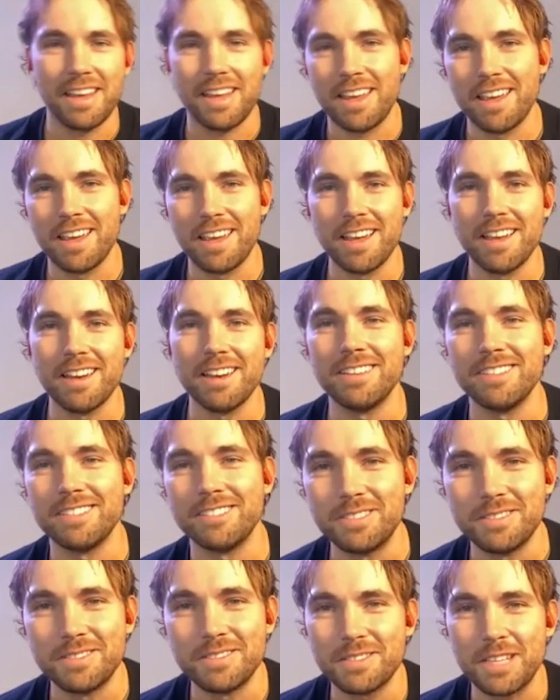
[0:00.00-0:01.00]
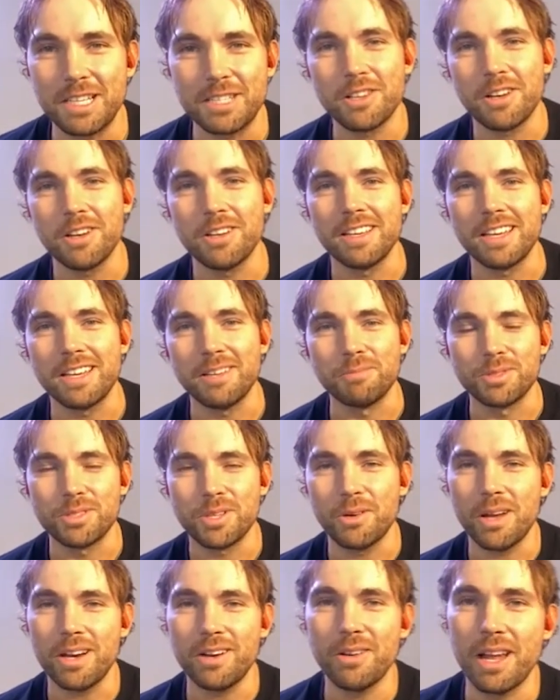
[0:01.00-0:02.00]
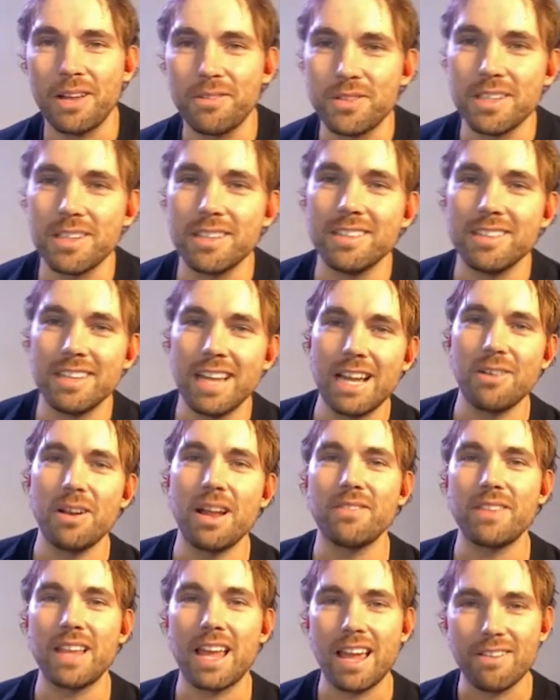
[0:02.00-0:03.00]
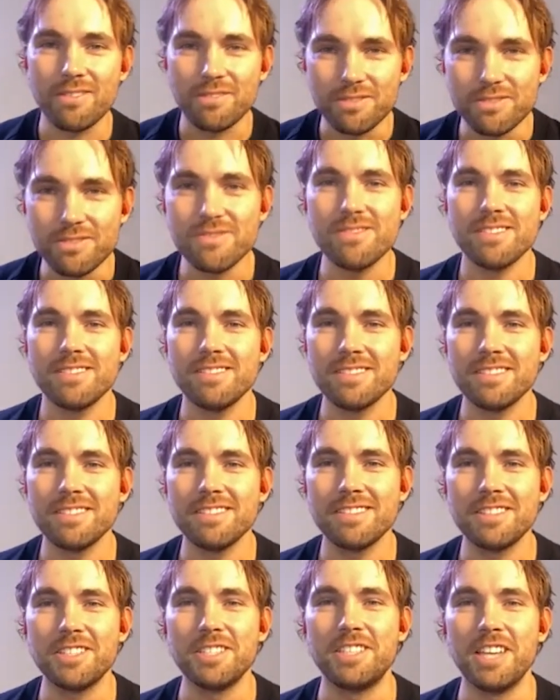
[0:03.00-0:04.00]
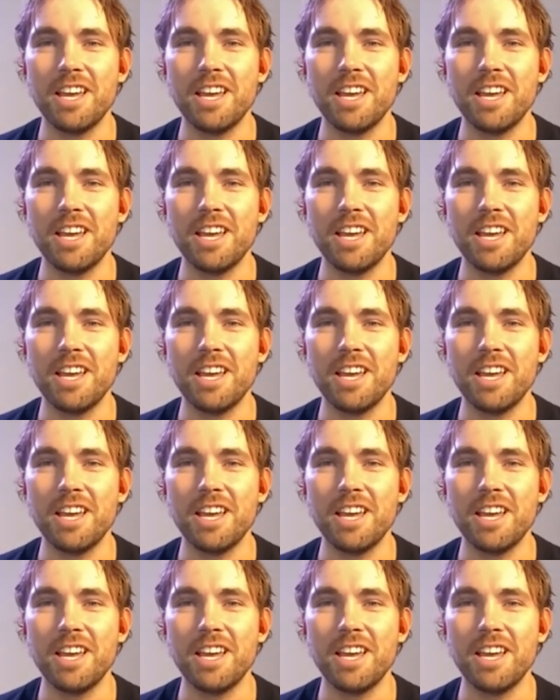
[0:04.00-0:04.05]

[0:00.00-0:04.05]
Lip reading: and it's all him. So I don't have to have the